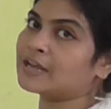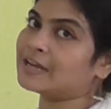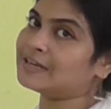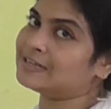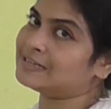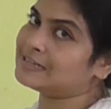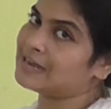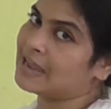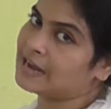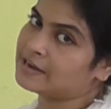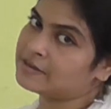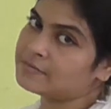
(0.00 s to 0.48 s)
organ
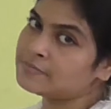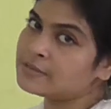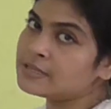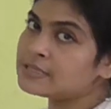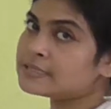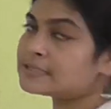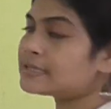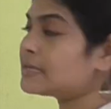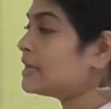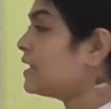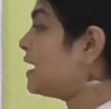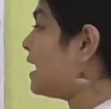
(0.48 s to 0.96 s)
in
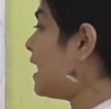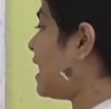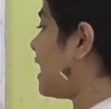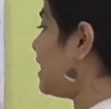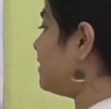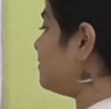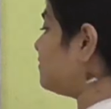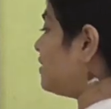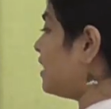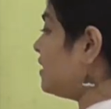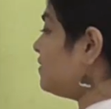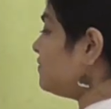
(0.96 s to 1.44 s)
animals,
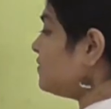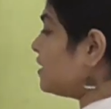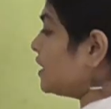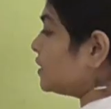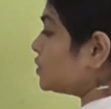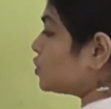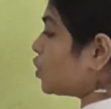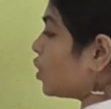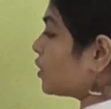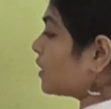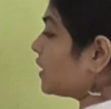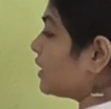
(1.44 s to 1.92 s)
and when we are
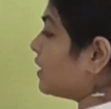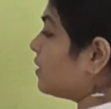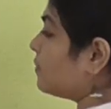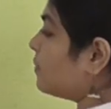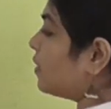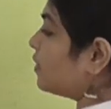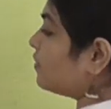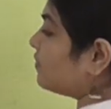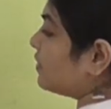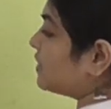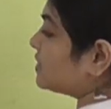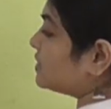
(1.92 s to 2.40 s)
talking
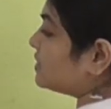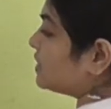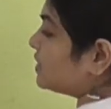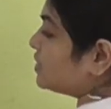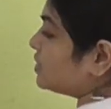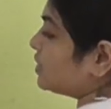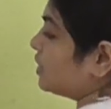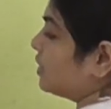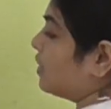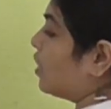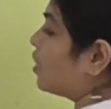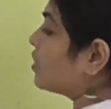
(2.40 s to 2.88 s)
about
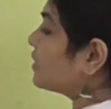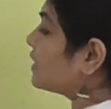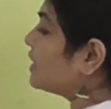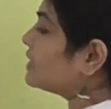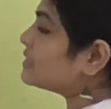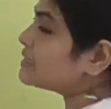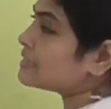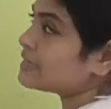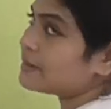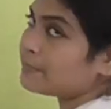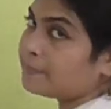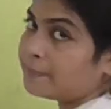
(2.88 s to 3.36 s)
vestigial
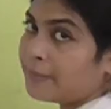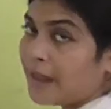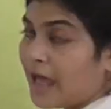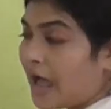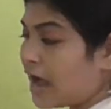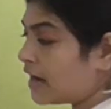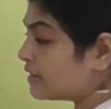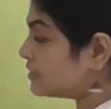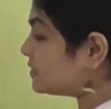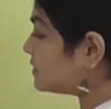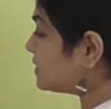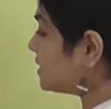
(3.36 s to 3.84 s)
organs in
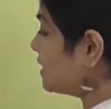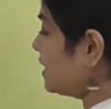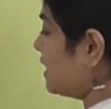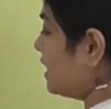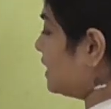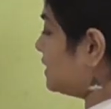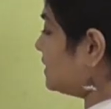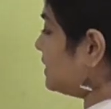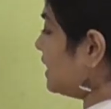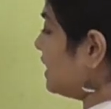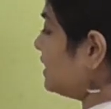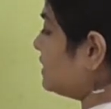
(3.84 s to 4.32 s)
plants,
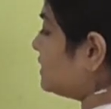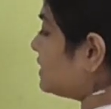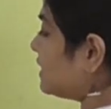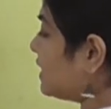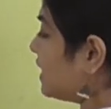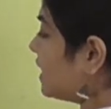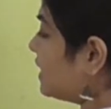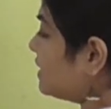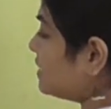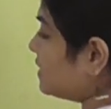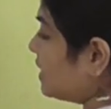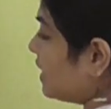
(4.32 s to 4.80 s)
then
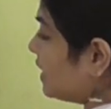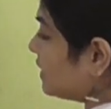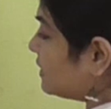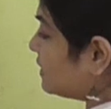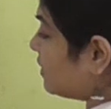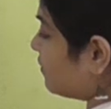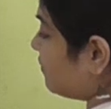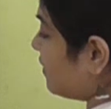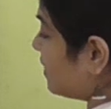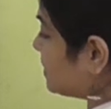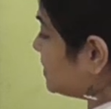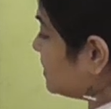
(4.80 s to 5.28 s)
they are
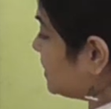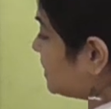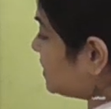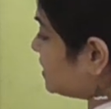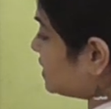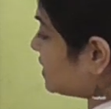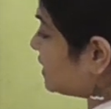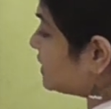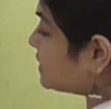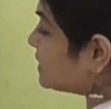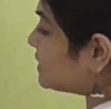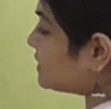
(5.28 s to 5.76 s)
the
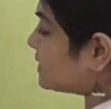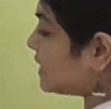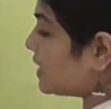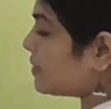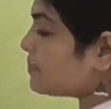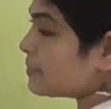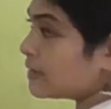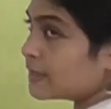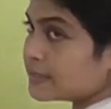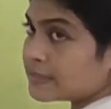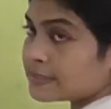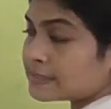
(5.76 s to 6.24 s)
vestigial
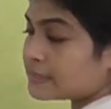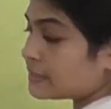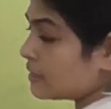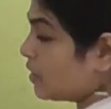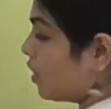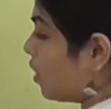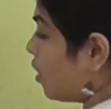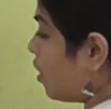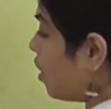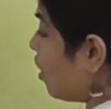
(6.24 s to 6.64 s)
stamens